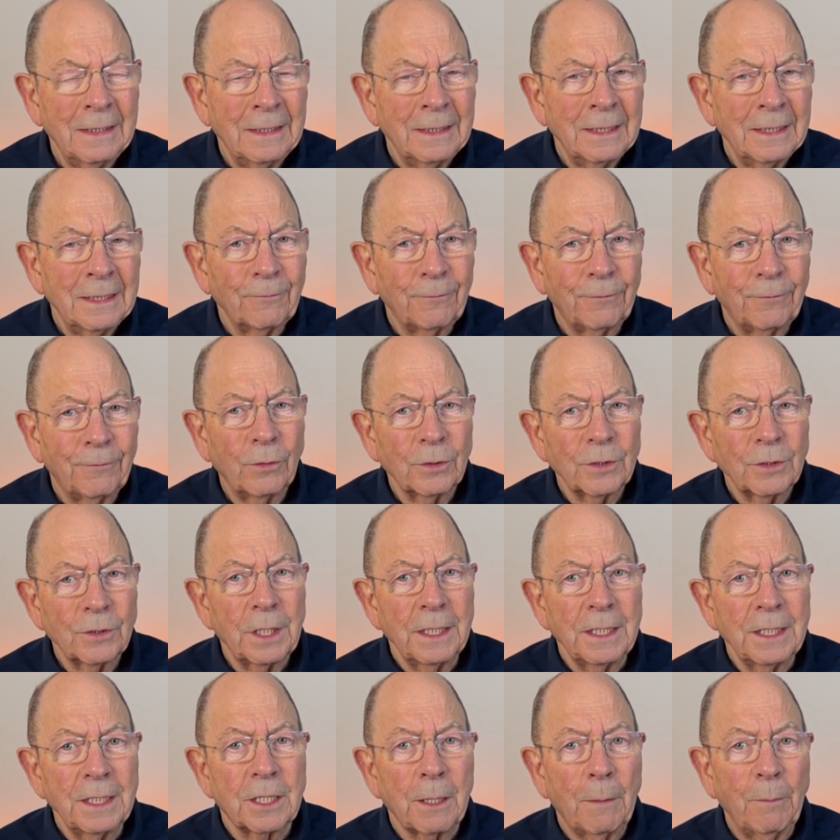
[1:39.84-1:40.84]

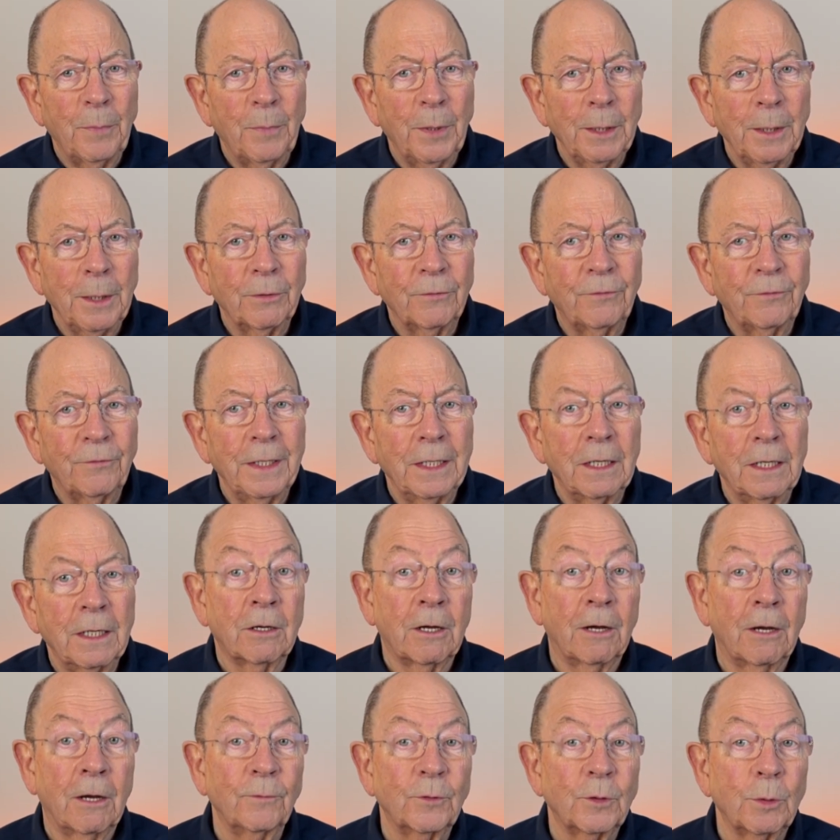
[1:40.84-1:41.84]
Unfortunately, some people feel
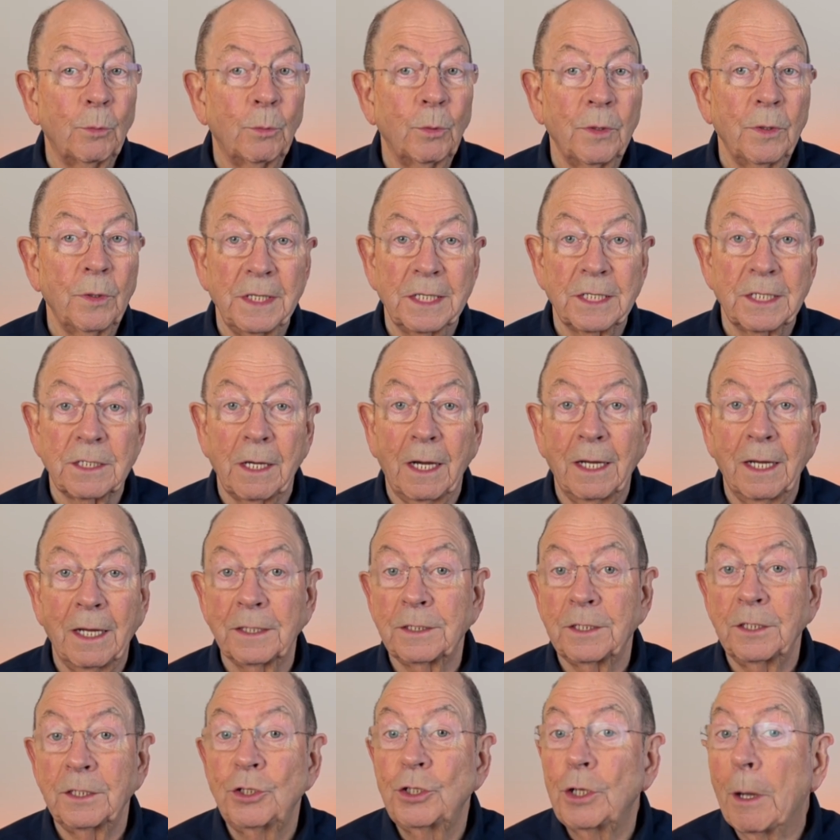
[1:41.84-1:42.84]
uncomfortable with this
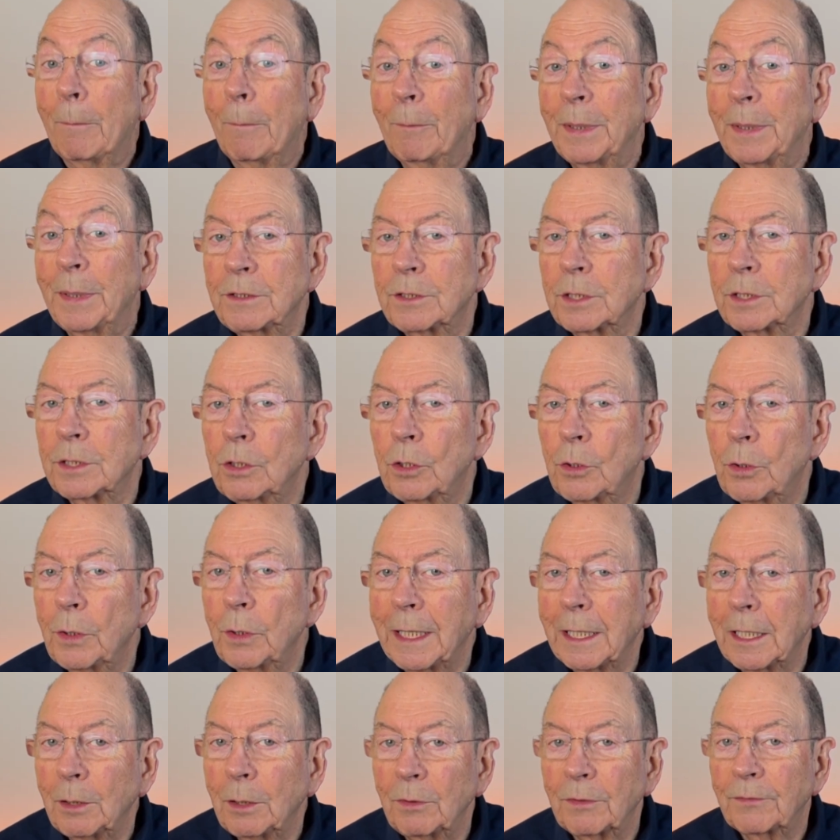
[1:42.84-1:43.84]
silence and jump in too
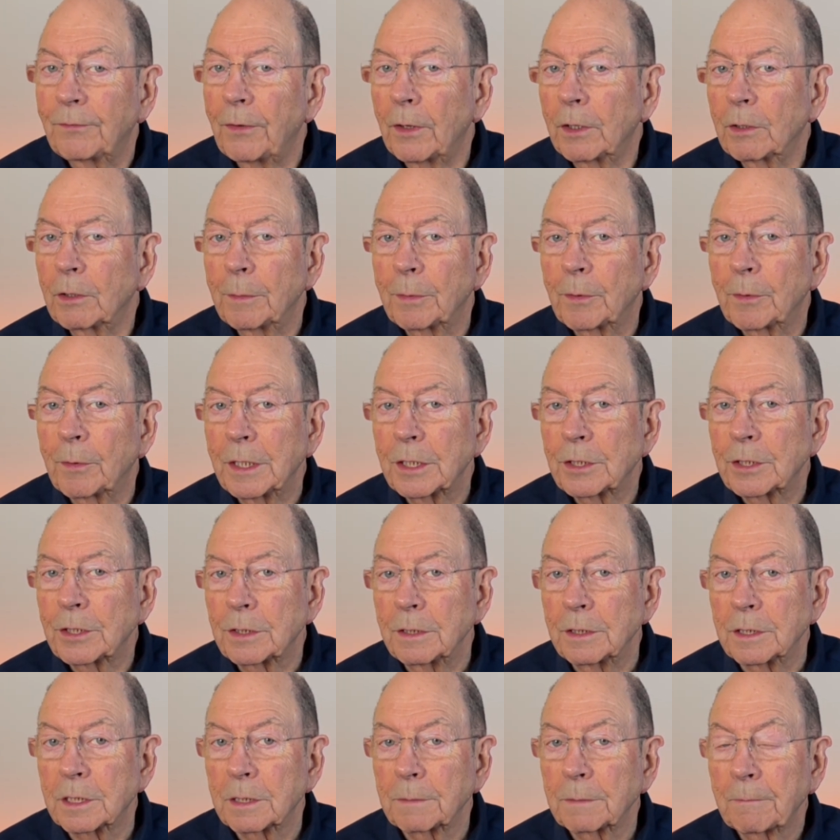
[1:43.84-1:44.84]
quickly with follow-up
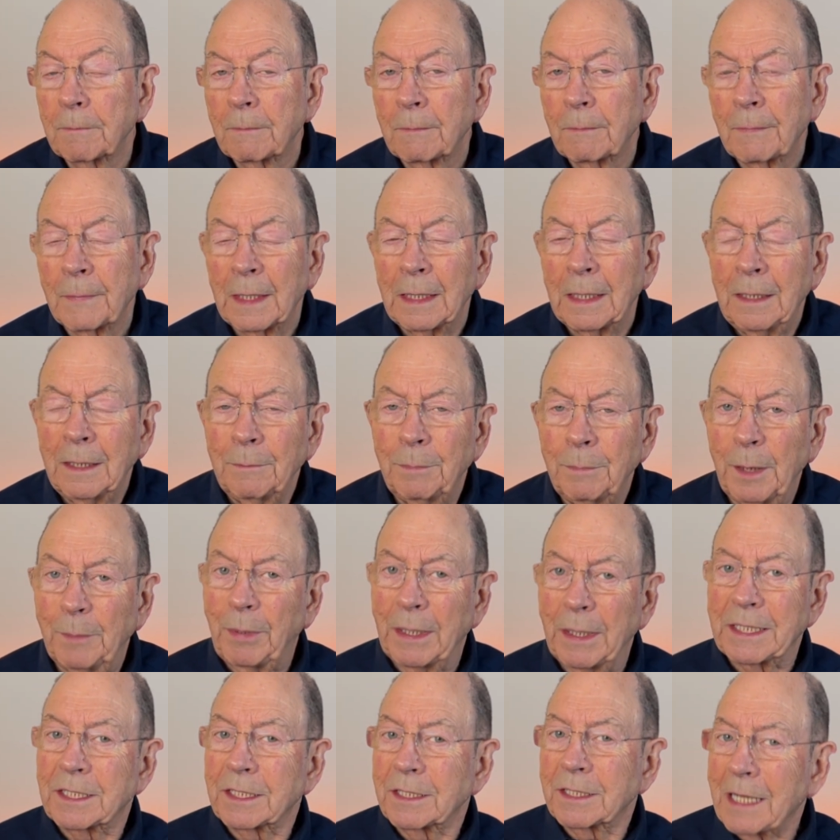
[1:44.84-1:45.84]
questions. But
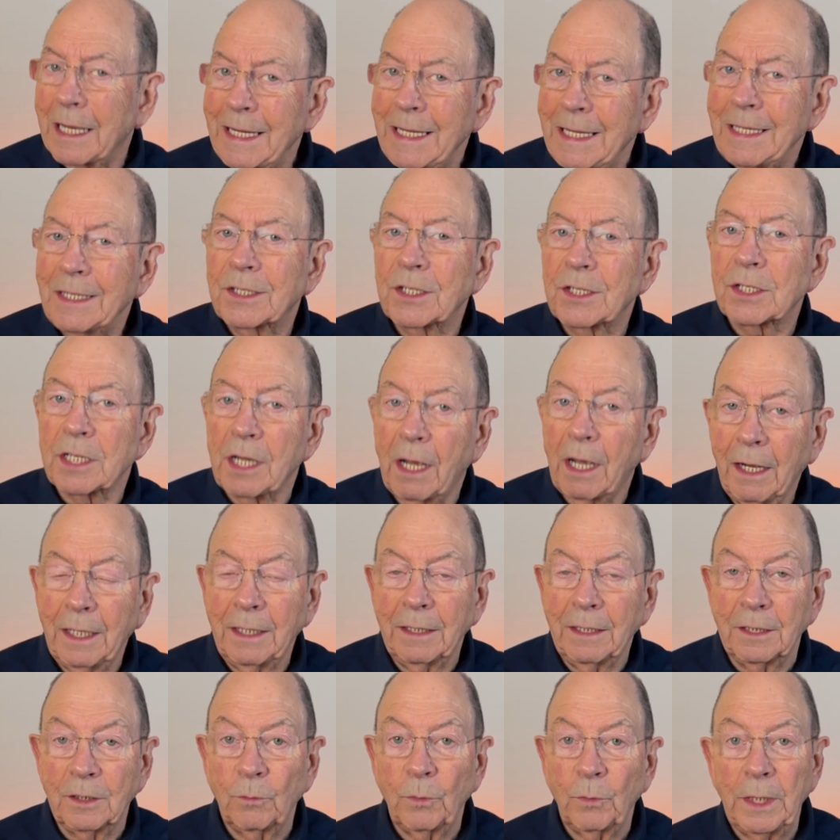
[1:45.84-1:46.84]
by staying
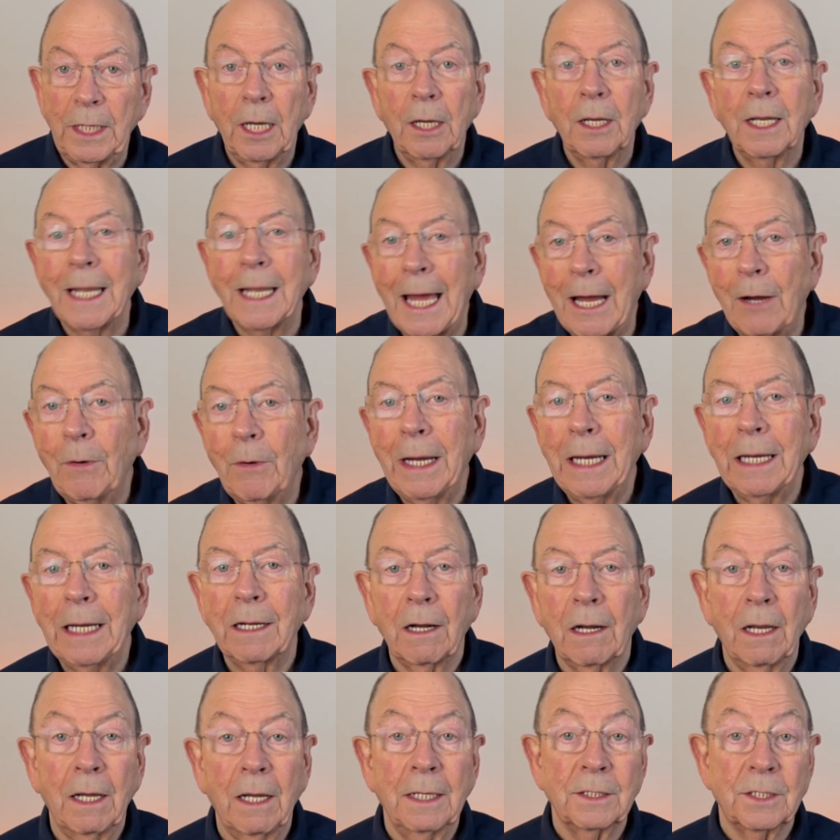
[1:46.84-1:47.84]
silent, we allow our
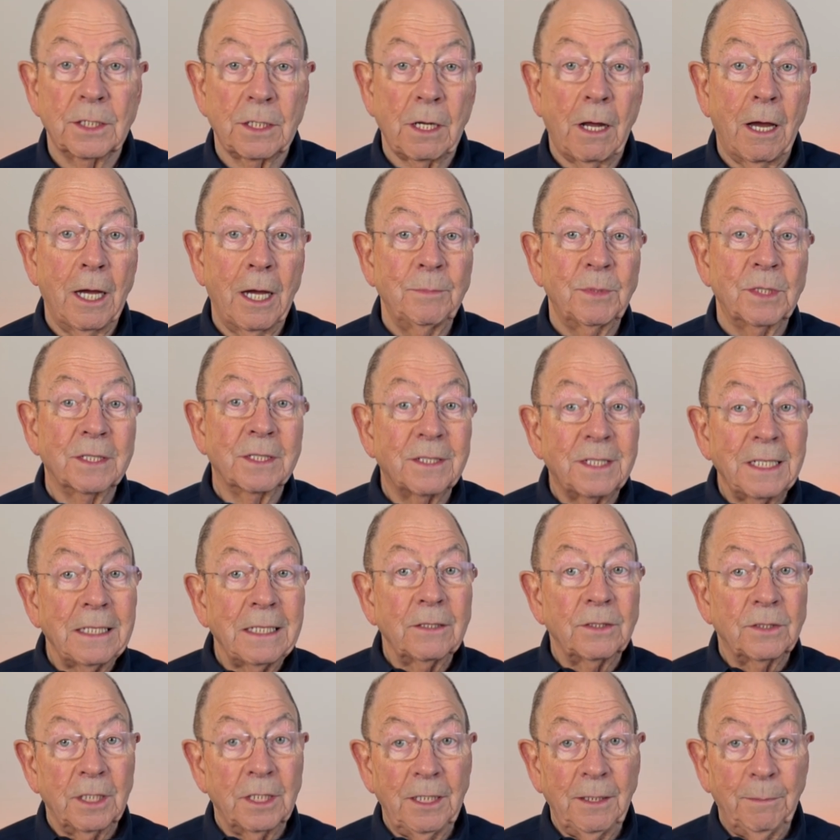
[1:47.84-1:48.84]
clients time to
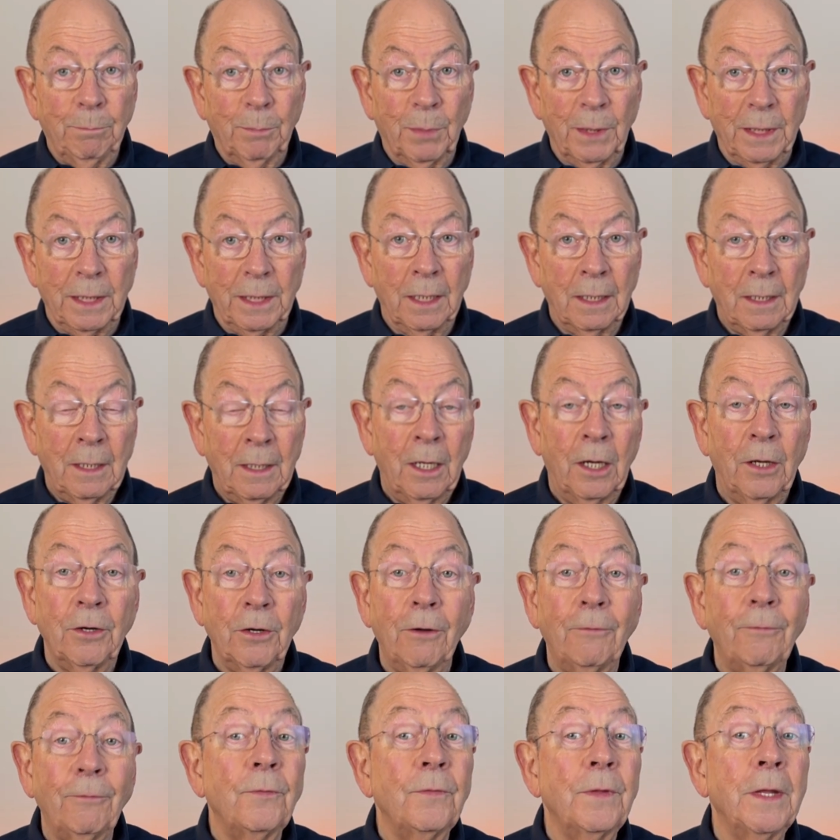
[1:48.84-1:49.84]
think deeply, and
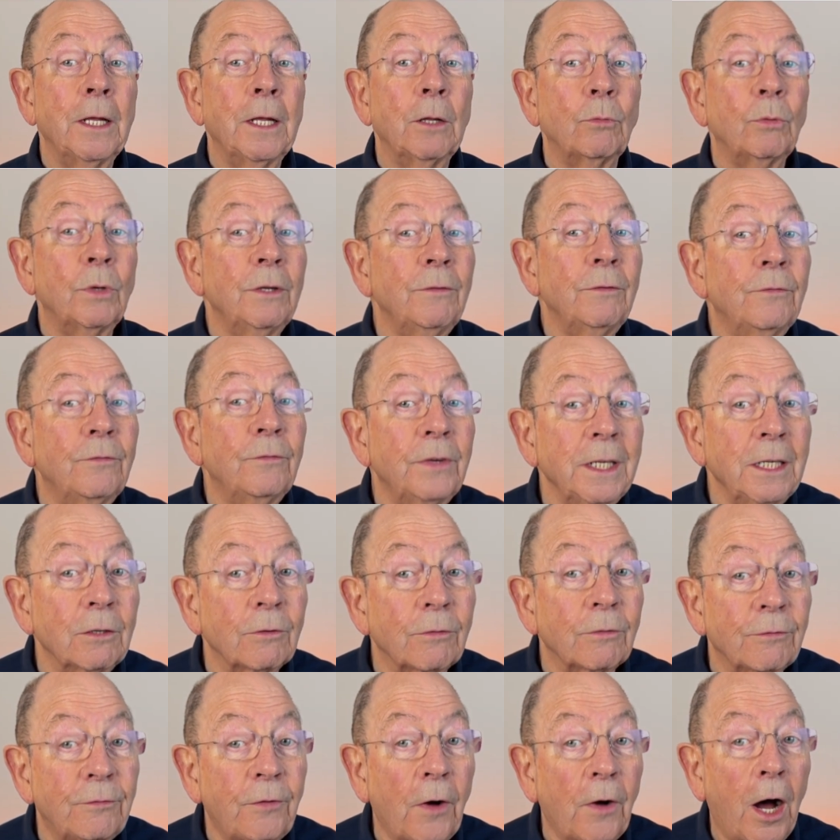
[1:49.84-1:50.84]
often they'll reveal
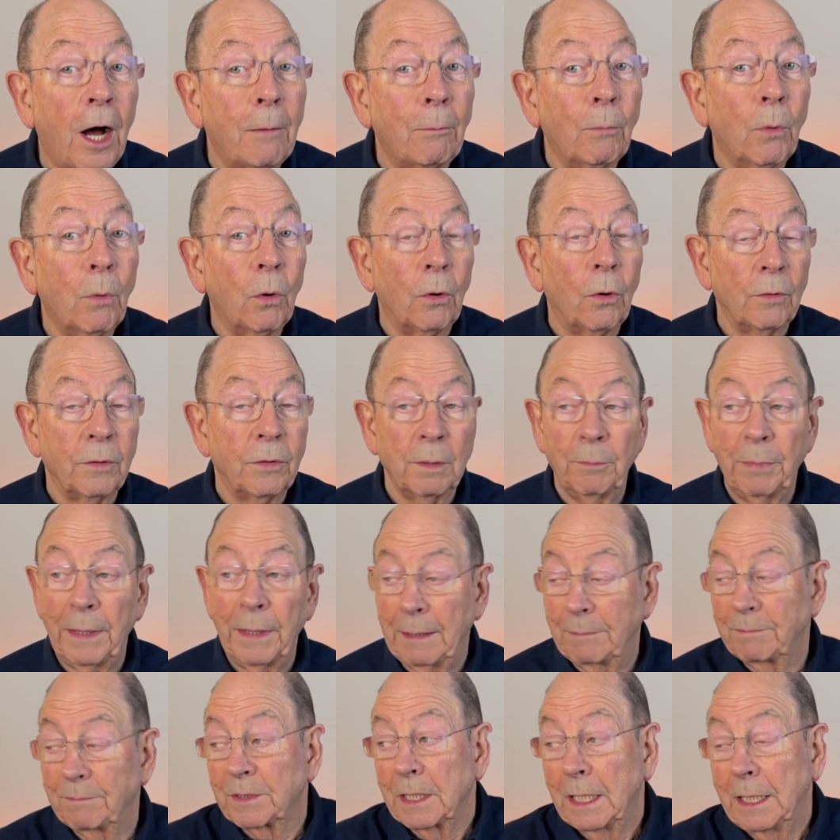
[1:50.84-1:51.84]
far more than
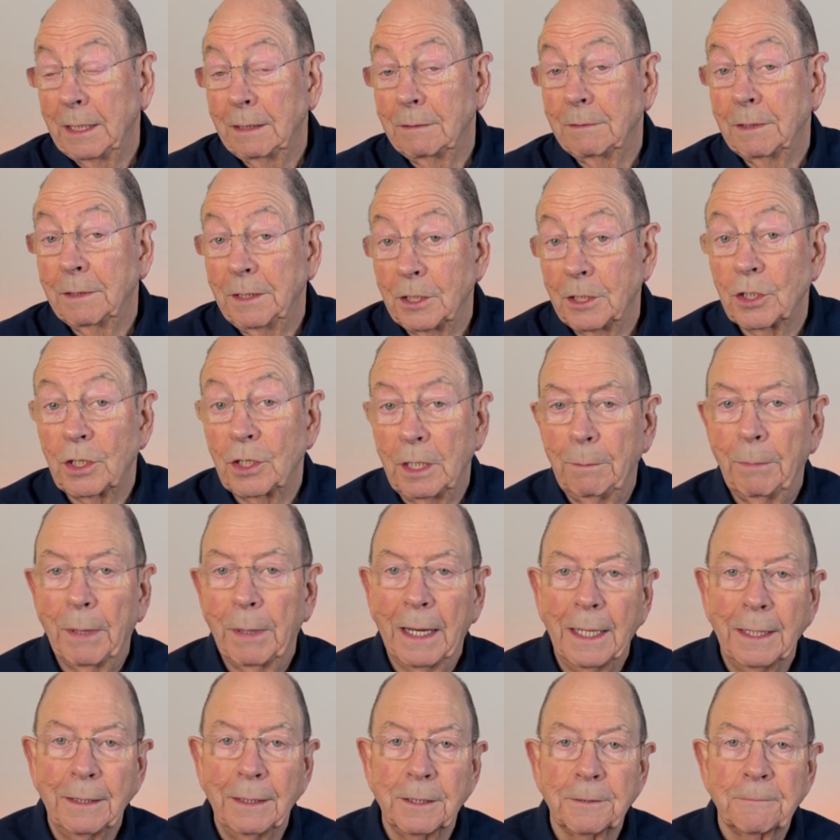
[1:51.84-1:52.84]
perhaps they had initially
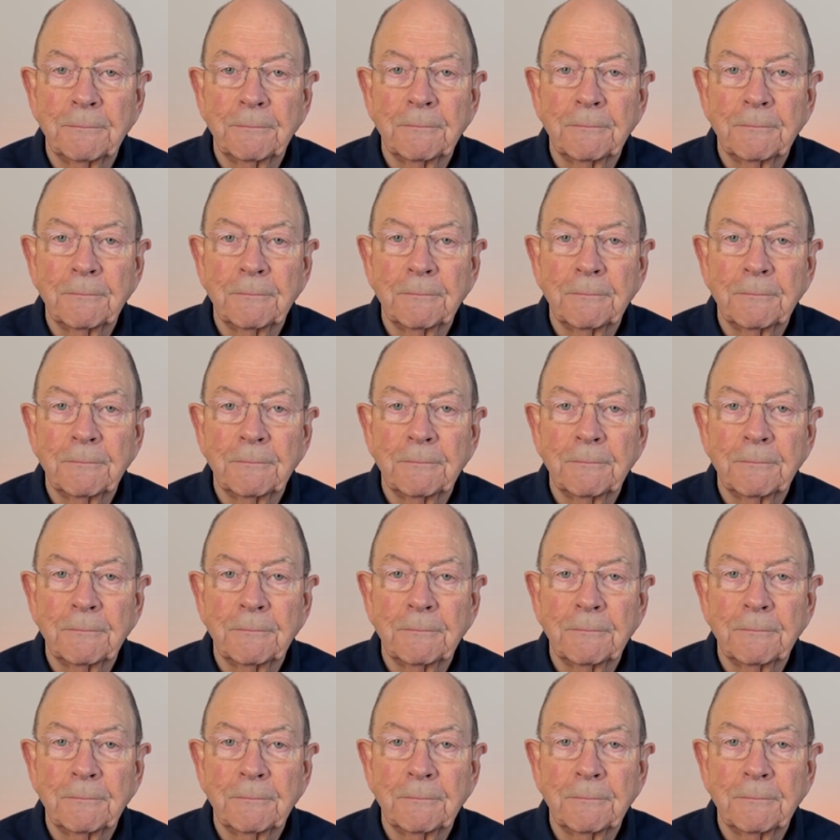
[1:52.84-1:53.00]
planned.